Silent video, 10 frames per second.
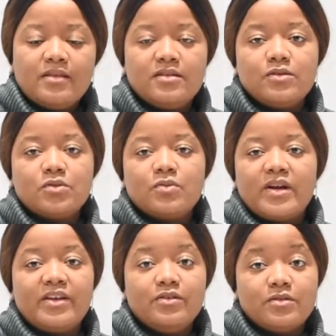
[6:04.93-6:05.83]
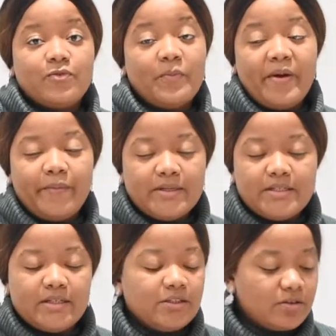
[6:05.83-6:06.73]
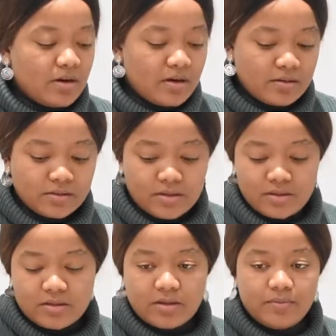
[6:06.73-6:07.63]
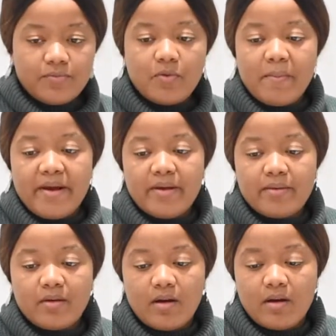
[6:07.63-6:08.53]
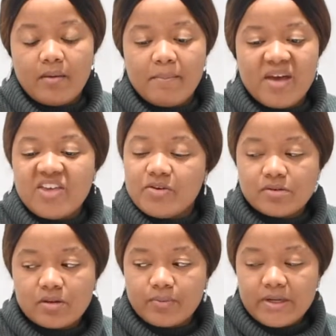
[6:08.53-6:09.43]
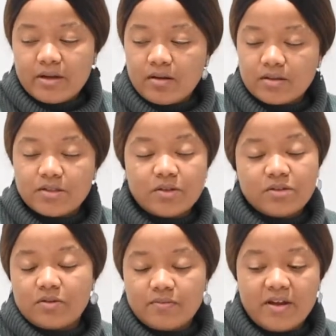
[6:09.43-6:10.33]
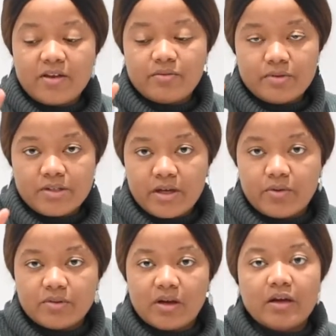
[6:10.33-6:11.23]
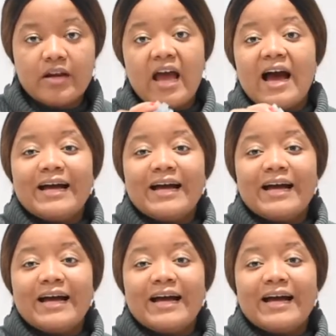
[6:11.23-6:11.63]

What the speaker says: This is also what I use for my wedding, to cut out stuff for my menus and wedding cards, so I sort of like recycled that.